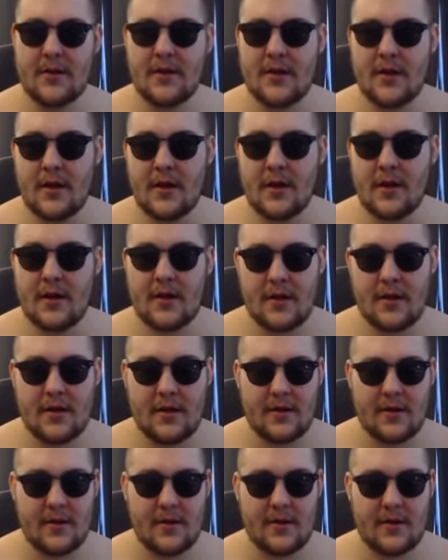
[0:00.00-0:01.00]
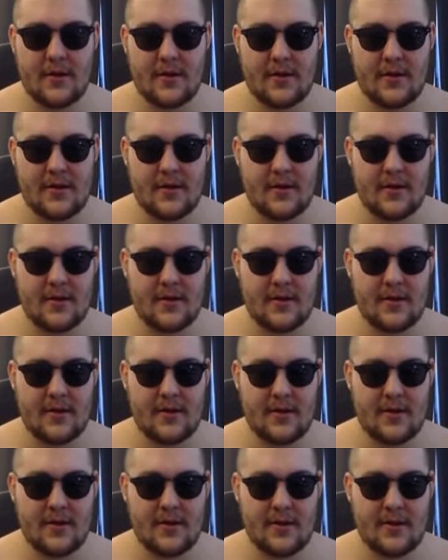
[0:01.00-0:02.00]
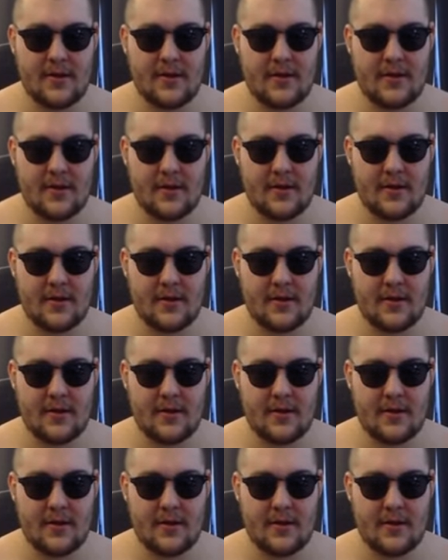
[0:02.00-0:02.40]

Nothing is said.